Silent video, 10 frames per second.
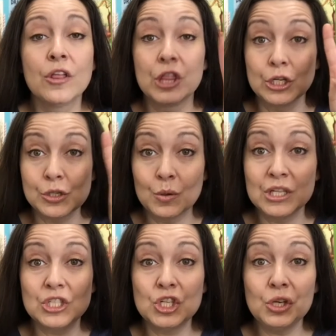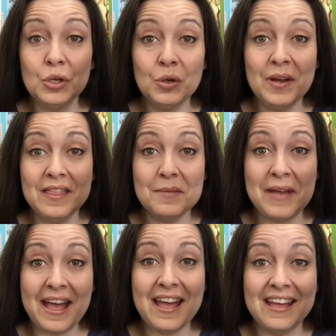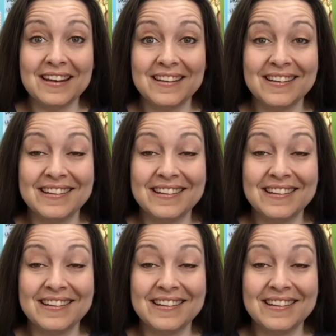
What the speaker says: There's only 2 in the bed.